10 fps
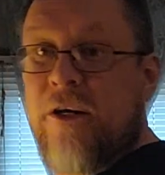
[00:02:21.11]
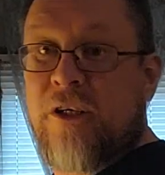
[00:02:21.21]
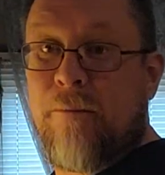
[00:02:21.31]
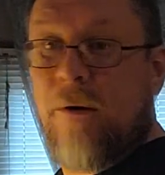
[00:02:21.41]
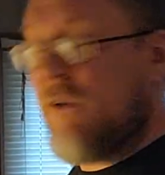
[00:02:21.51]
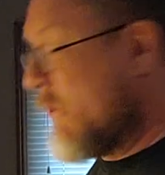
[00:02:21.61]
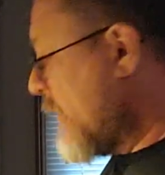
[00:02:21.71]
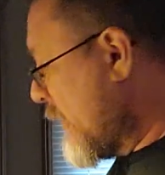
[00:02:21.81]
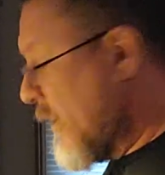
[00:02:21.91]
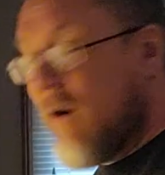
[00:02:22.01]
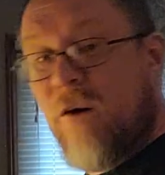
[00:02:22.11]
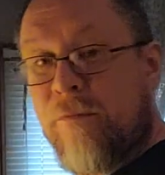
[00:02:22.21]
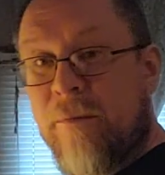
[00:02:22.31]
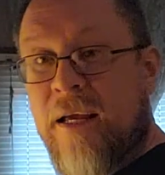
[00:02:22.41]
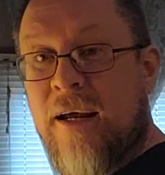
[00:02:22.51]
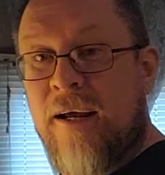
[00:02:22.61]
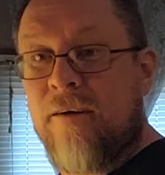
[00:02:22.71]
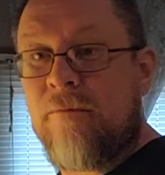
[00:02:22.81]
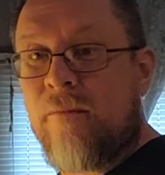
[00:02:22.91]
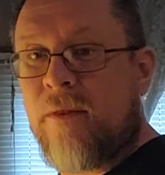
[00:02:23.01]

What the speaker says: components, you want to do it all from can,